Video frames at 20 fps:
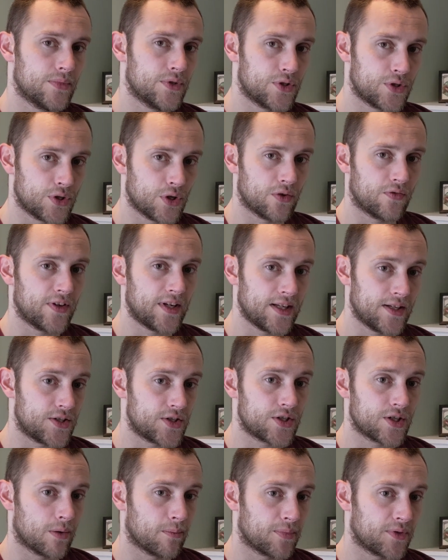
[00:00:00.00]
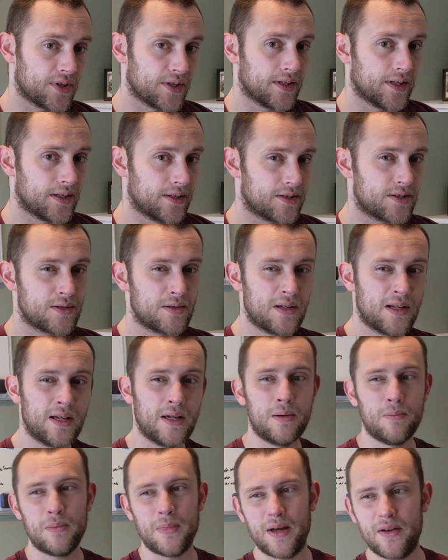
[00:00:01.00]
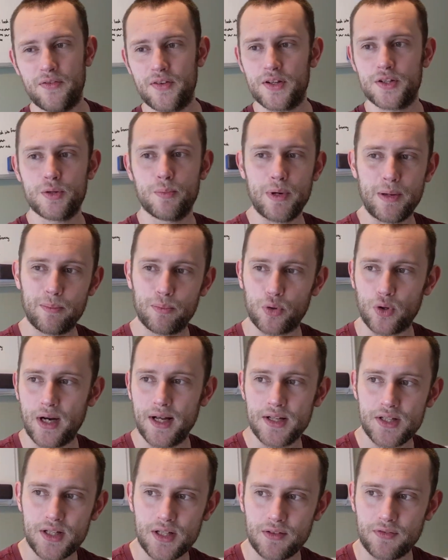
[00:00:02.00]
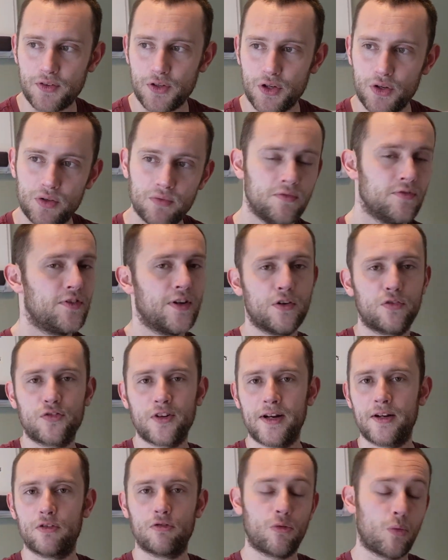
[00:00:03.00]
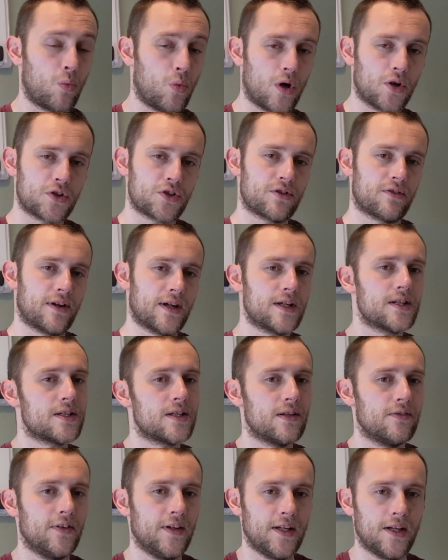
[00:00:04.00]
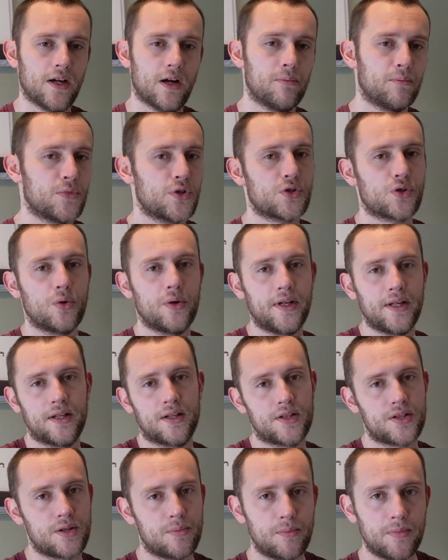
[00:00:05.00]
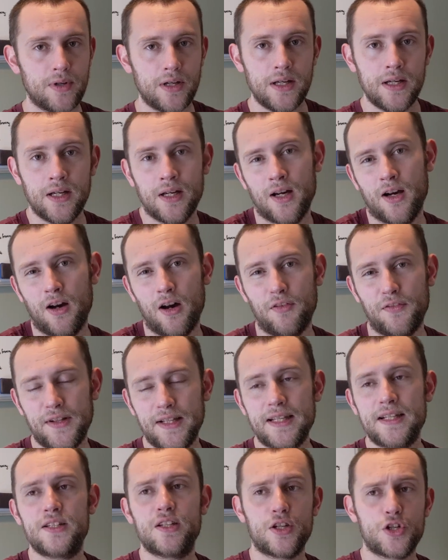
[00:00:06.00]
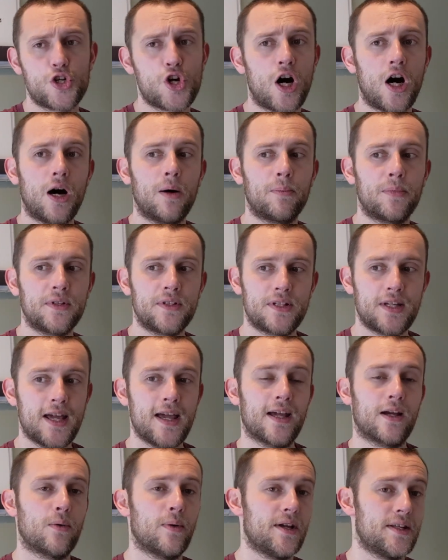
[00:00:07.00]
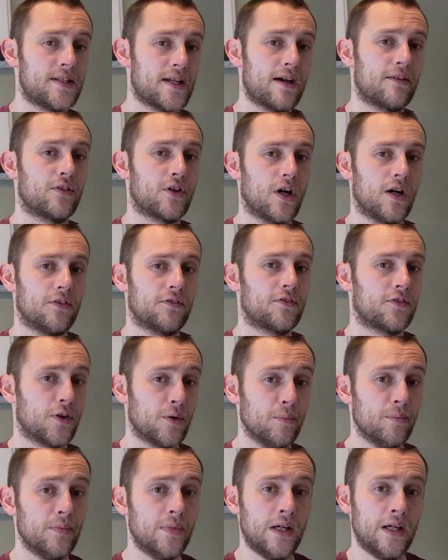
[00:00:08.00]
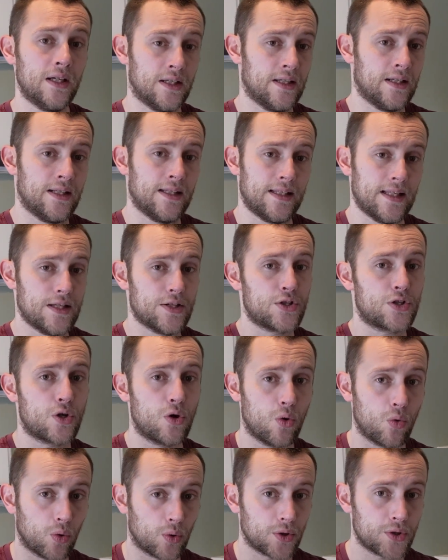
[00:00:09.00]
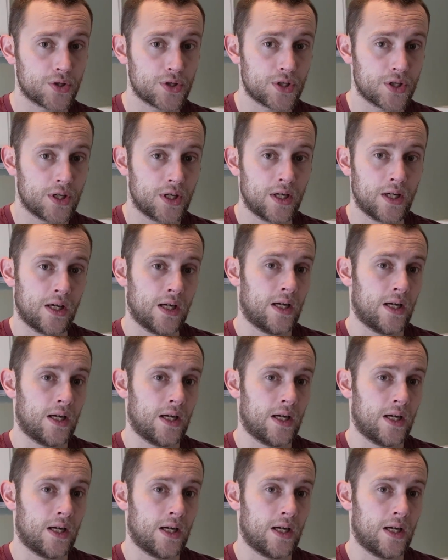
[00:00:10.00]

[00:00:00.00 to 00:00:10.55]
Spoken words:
So if it is something that maybe feels a bit pricey for you, feel free to watch the rest of the video. I'm just going into some of at least the top takeaways I've got from this course.